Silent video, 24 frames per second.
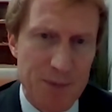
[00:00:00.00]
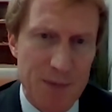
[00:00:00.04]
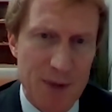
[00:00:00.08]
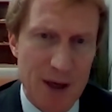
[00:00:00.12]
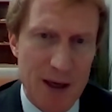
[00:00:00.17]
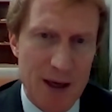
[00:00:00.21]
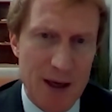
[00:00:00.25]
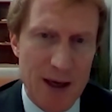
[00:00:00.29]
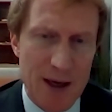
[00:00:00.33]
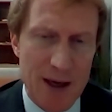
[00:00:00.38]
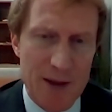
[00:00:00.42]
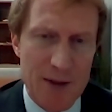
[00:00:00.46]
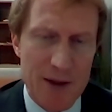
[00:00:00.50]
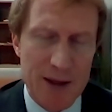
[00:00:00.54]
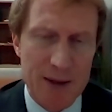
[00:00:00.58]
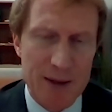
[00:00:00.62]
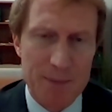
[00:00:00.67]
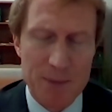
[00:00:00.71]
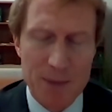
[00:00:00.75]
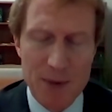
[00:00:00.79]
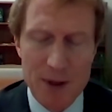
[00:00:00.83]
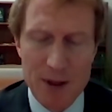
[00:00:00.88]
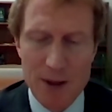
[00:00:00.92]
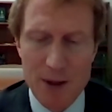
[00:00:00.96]
and I think
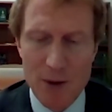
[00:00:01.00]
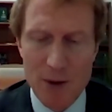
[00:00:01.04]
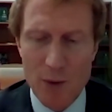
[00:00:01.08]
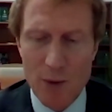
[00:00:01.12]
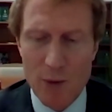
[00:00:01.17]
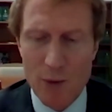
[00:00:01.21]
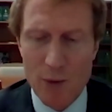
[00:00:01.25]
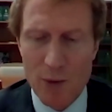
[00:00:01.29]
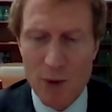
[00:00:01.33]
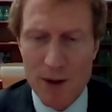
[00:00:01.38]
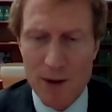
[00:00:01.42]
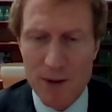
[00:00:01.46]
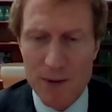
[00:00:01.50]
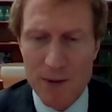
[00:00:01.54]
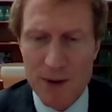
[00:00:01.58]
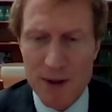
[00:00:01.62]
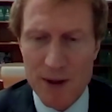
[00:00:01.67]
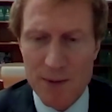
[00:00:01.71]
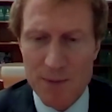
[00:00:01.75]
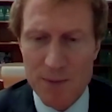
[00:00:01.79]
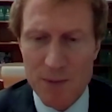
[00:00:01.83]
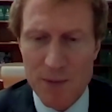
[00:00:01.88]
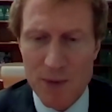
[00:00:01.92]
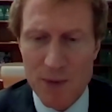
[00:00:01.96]
what
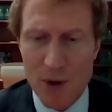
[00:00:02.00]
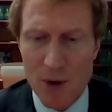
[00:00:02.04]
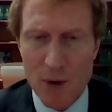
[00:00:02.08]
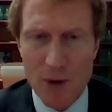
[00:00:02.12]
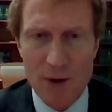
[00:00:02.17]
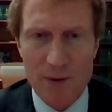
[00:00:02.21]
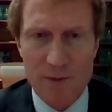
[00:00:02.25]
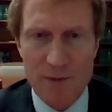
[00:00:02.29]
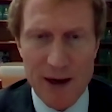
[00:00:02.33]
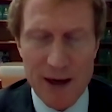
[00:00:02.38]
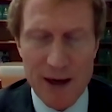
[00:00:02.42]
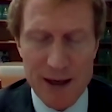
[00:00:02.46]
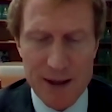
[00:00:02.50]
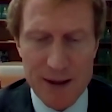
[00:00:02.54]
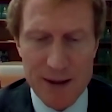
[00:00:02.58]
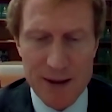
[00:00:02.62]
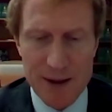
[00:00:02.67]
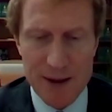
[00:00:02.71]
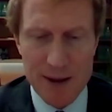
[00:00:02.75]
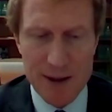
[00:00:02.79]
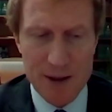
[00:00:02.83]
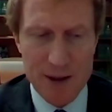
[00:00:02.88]
the horrifying